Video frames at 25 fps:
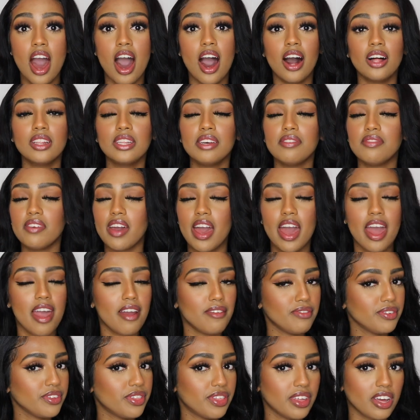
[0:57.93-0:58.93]
I'll leave
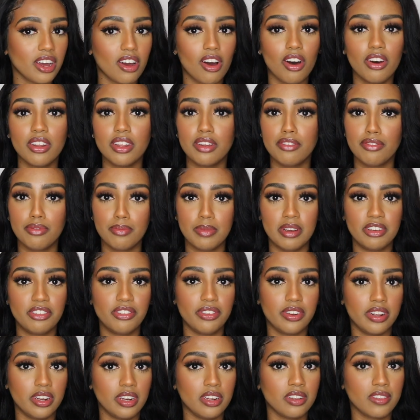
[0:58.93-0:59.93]
everything, all the
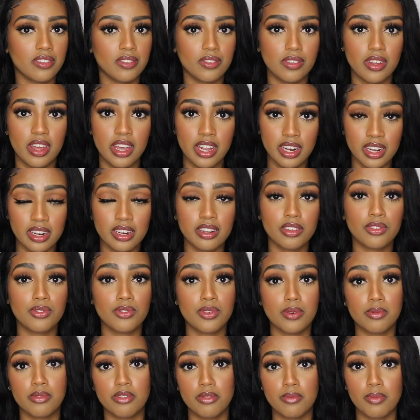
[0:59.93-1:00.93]
information in the
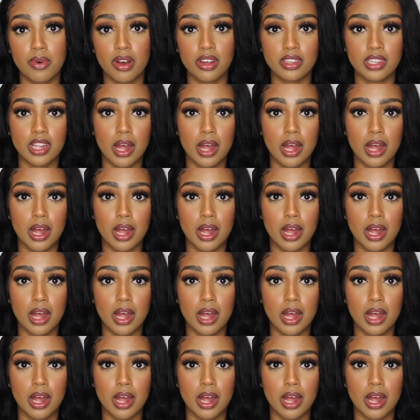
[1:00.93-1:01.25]
description box